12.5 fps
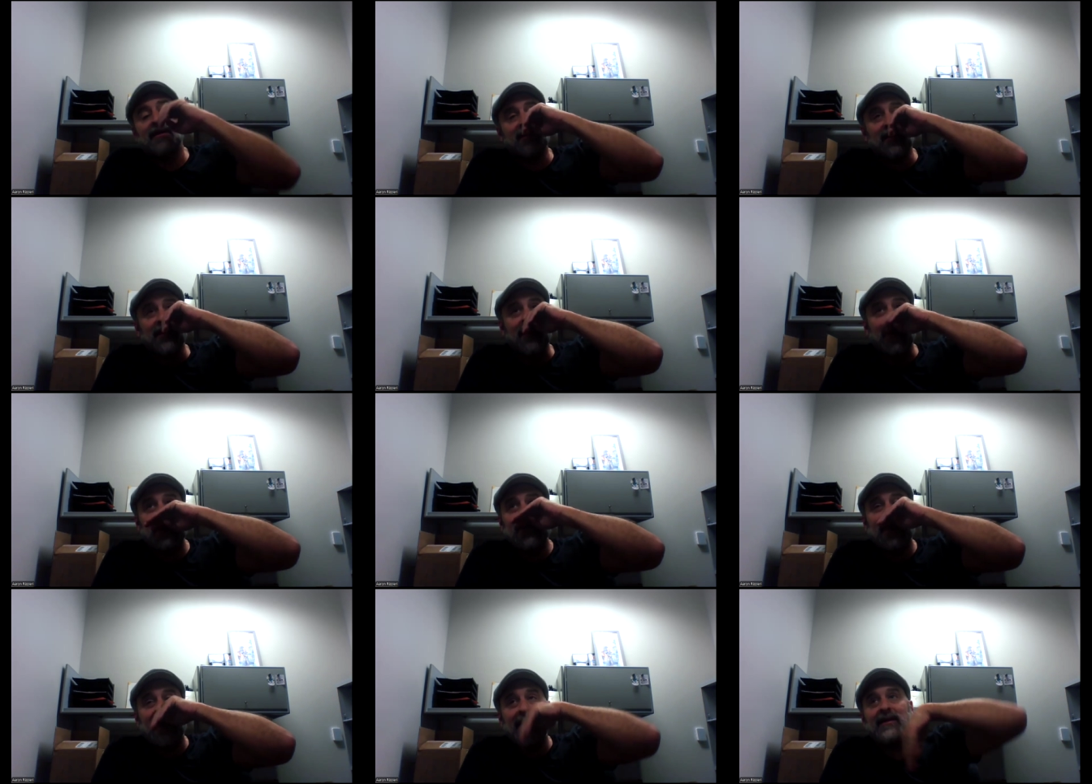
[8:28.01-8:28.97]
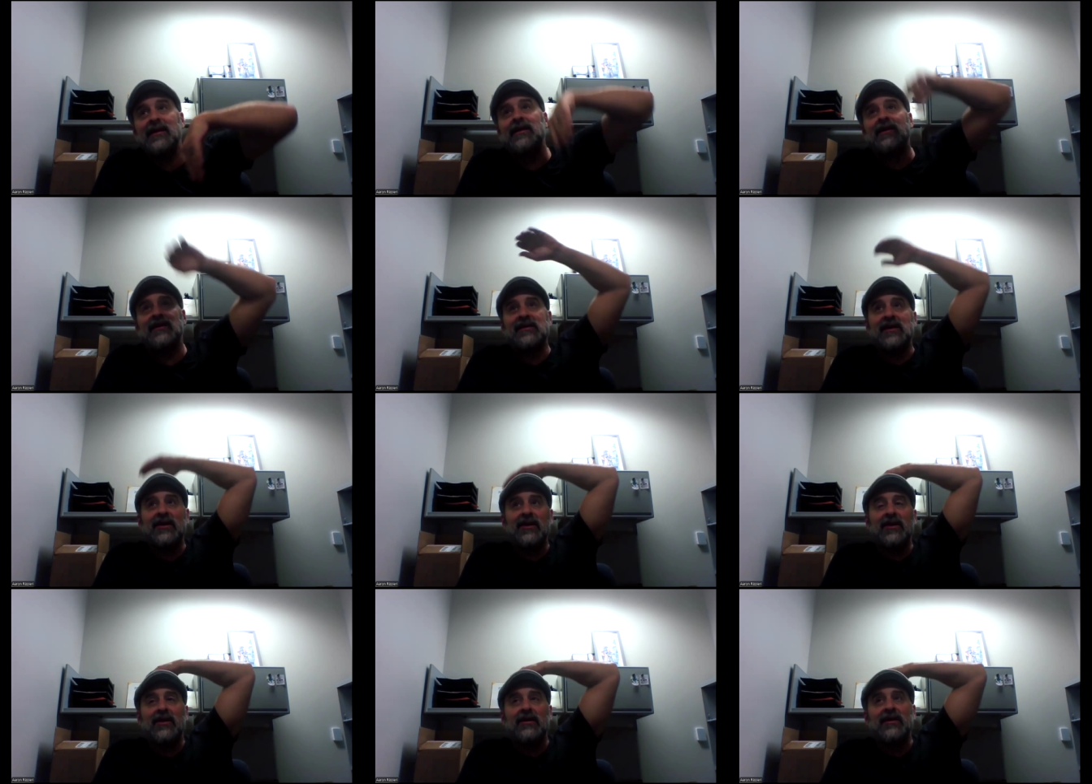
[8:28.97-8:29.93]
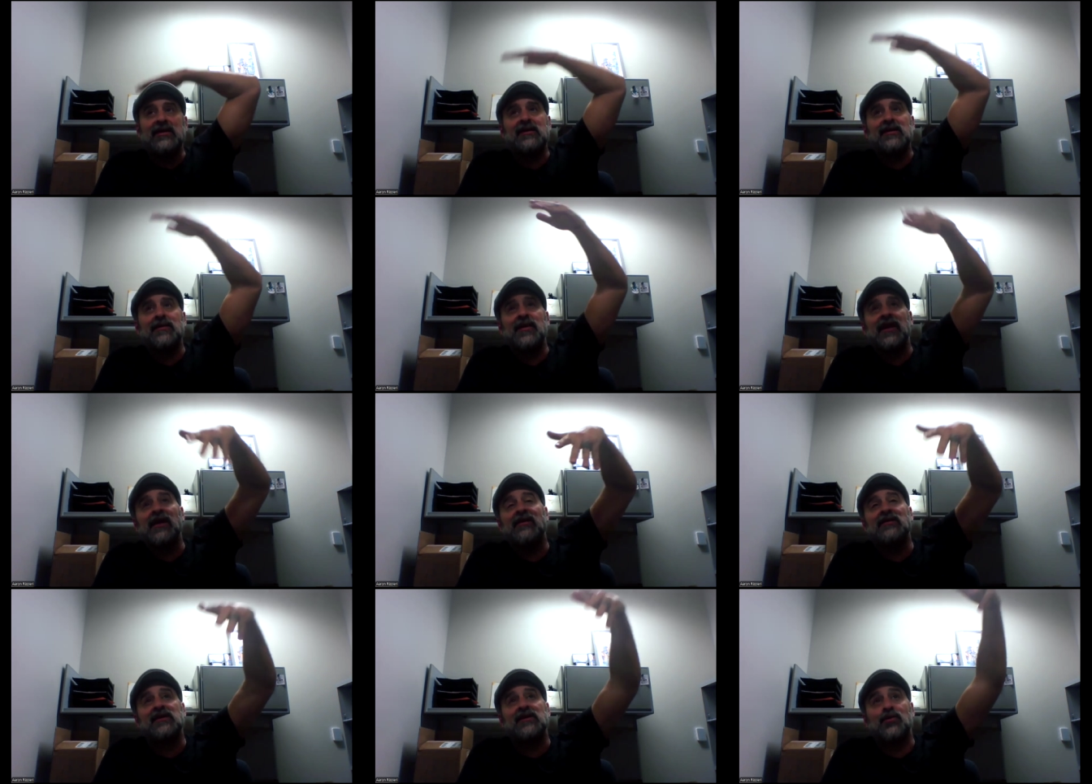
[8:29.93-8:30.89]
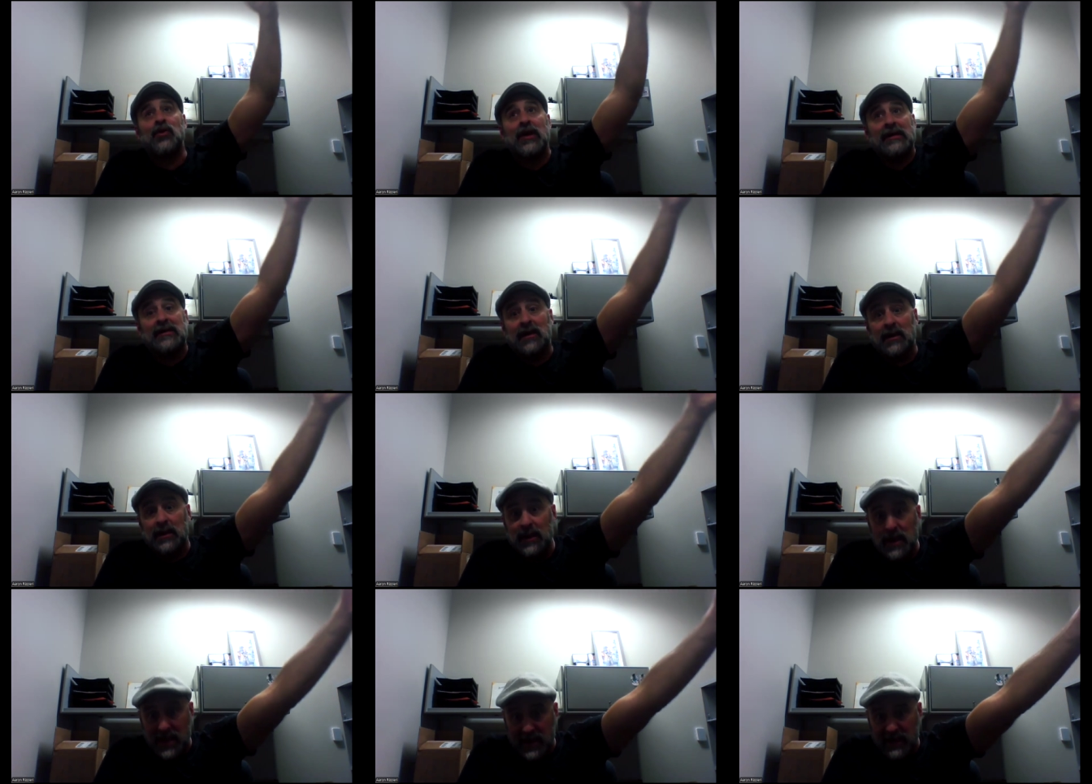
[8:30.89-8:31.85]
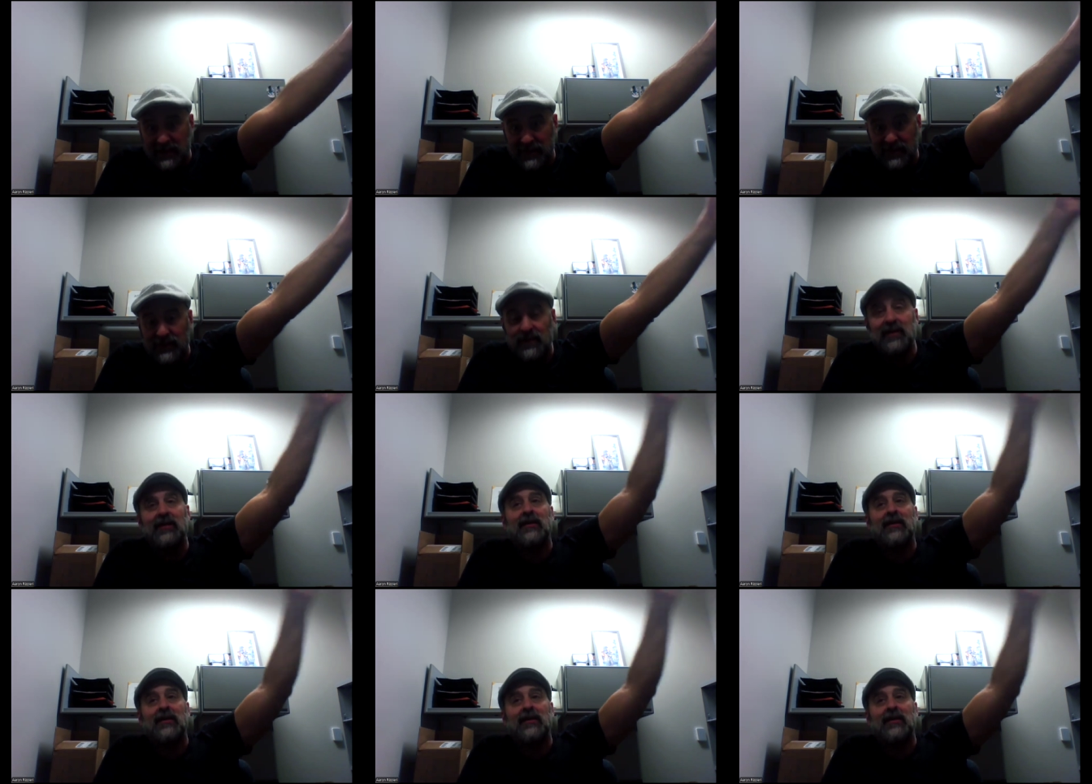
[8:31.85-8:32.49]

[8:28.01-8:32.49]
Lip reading: So the basic idea is here is somebody else's right to life